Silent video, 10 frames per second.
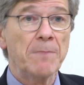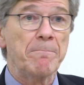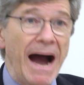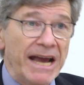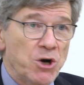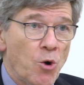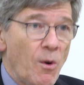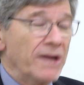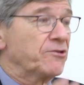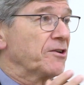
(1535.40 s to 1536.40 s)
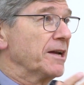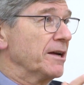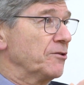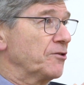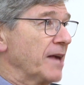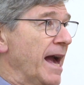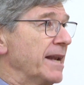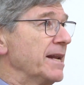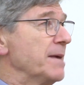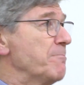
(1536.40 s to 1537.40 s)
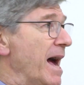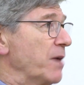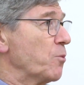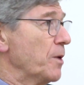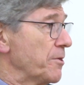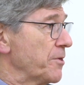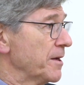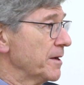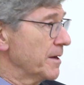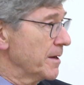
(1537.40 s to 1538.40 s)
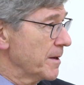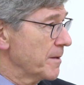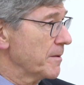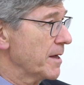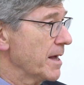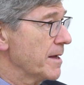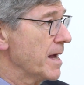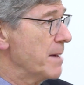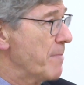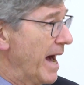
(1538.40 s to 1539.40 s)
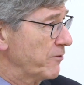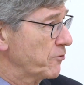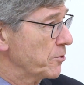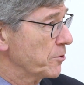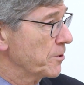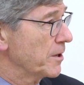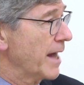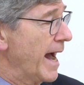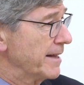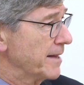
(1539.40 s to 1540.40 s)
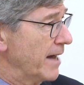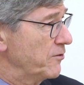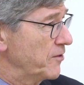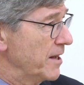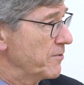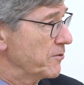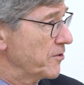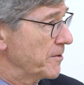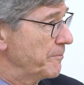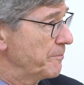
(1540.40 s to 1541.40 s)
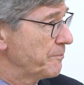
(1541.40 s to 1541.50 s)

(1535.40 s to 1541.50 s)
By coincidence, Kennedy met with Ambassador Adlai Stevenson.